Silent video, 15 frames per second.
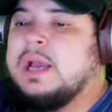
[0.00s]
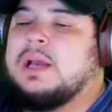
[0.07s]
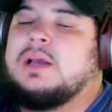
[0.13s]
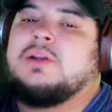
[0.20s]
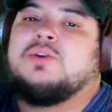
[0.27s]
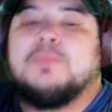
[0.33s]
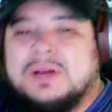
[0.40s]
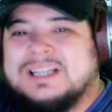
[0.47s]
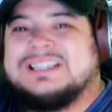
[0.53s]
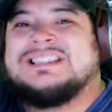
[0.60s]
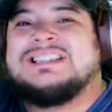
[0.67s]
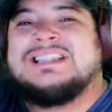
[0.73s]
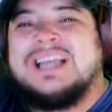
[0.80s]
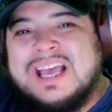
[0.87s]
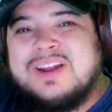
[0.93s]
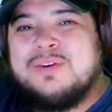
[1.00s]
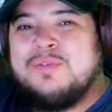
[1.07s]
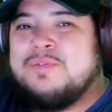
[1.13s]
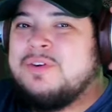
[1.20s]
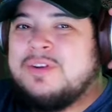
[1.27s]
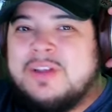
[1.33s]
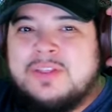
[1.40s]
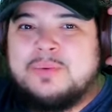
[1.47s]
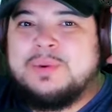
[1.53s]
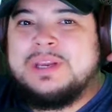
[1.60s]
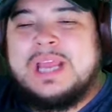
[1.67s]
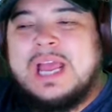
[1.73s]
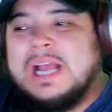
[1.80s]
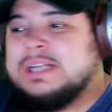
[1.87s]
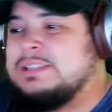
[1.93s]
to my channel for another
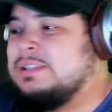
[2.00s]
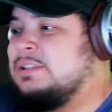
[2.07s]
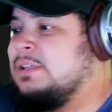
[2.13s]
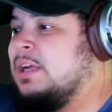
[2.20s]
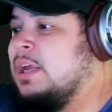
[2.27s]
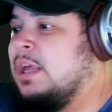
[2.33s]
reaction.